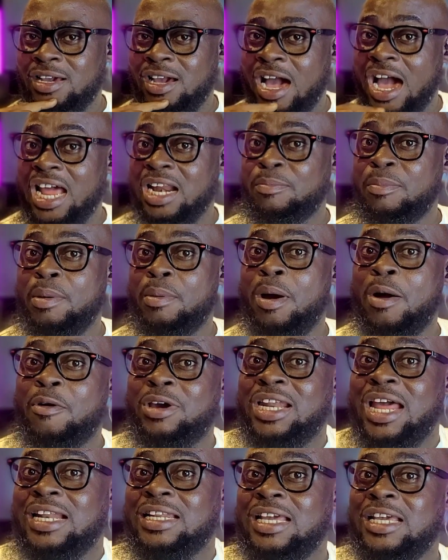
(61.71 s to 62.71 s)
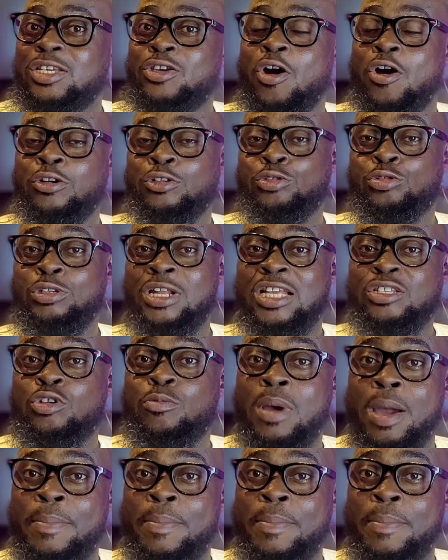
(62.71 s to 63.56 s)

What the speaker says: I remember when I did young too, now so my